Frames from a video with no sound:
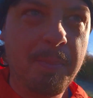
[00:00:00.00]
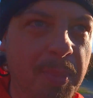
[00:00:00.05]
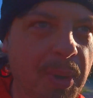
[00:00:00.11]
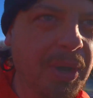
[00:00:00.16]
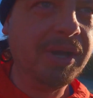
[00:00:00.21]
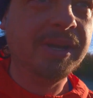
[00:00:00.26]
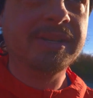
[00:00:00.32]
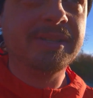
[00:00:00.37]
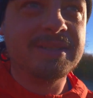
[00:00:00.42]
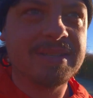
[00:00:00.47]

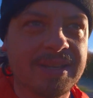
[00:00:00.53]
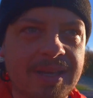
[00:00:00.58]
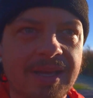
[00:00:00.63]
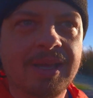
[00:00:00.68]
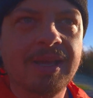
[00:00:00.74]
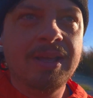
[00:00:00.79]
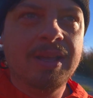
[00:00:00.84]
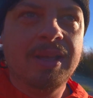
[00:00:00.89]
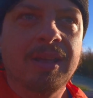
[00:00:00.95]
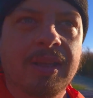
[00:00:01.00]
but
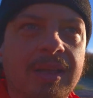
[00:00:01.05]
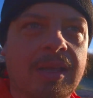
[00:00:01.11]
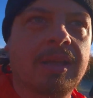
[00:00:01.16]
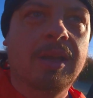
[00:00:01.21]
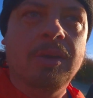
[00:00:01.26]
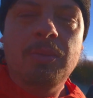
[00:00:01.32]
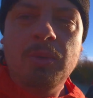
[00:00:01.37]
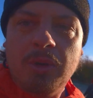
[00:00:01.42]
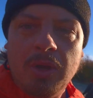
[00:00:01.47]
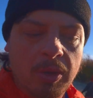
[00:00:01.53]

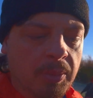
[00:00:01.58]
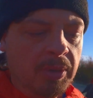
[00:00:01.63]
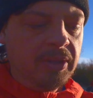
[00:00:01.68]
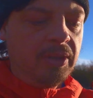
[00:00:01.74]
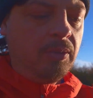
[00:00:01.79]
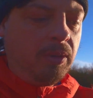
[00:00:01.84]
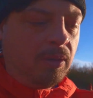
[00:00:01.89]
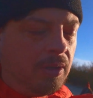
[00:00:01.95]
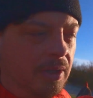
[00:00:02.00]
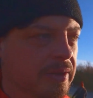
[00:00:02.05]
we'll go by
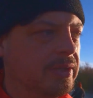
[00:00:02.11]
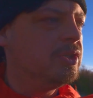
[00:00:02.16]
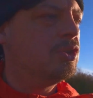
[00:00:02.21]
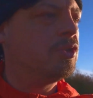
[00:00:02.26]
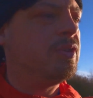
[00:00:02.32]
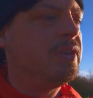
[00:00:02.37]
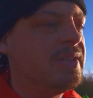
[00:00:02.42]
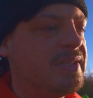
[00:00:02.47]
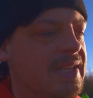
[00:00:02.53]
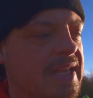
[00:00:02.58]
the, the
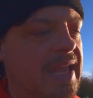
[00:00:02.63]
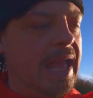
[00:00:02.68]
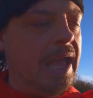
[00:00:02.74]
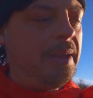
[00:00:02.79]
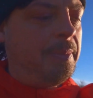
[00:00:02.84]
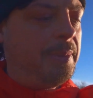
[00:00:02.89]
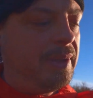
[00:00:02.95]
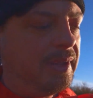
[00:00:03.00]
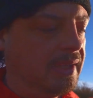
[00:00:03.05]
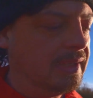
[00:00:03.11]
trusty
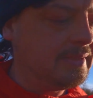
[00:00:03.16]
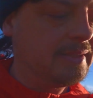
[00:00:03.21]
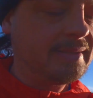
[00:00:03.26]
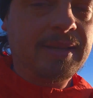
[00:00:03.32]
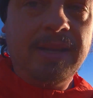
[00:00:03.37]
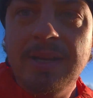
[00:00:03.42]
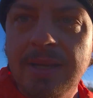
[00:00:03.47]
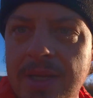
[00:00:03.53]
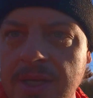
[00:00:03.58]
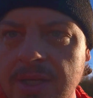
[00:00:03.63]
Epix